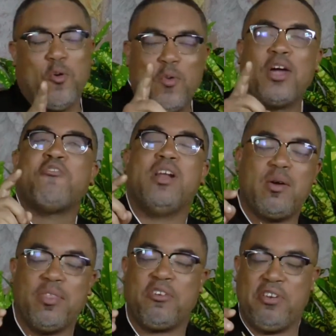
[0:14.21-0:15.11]
We're
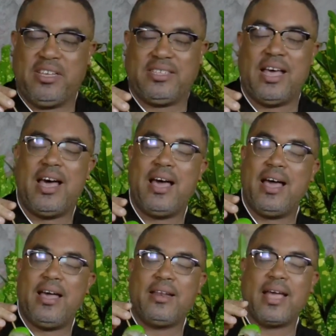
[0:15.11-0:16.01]
grilling with Grace.
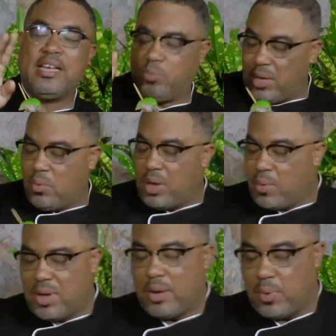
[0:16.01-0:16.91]
And guys,
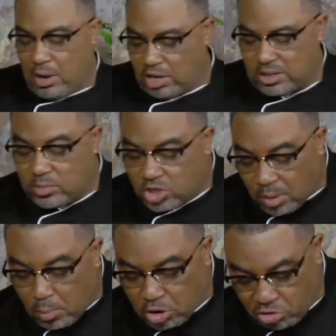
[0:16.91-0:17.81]
we got some
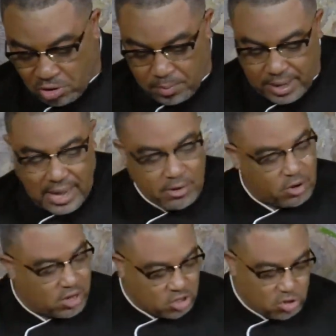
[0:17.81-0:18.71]
jumbo shrimp, and I'm
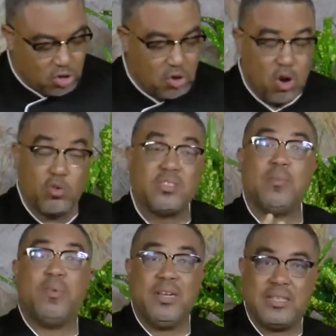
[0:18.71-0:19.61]
going to show you how
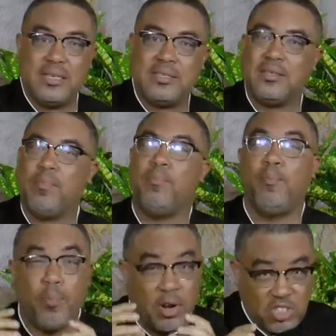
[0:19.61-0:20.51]
simple it is to
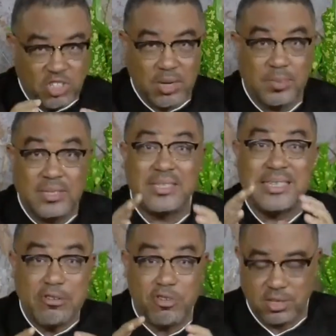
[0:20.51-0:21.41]
punch some
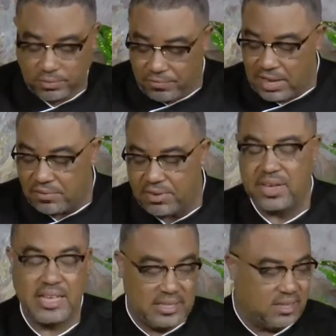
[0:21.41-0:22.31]
serious
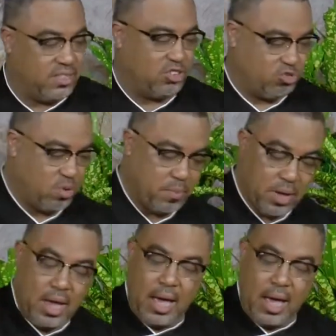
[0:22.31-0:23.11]
flavor into this shrimp.